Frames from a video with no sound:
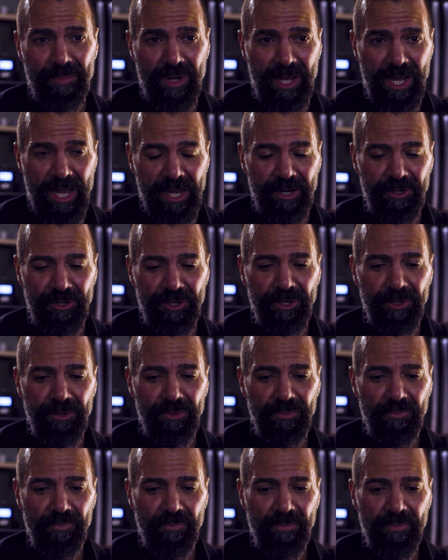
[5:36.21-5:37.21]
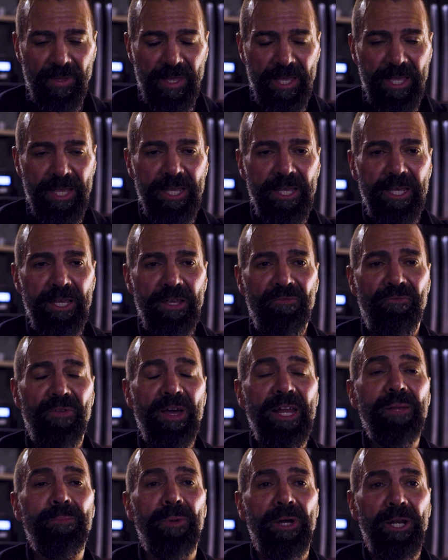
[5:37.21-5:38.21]
behind you. If
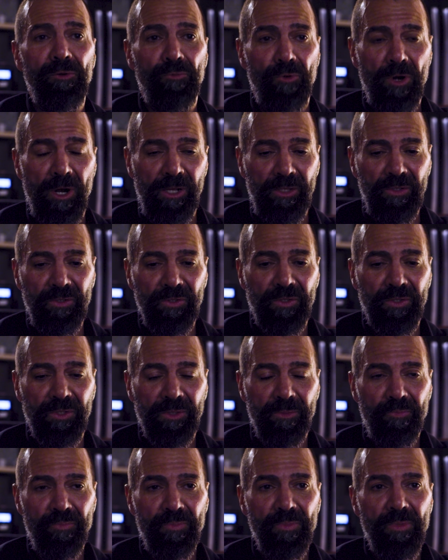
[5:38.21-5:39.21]
anybody runs,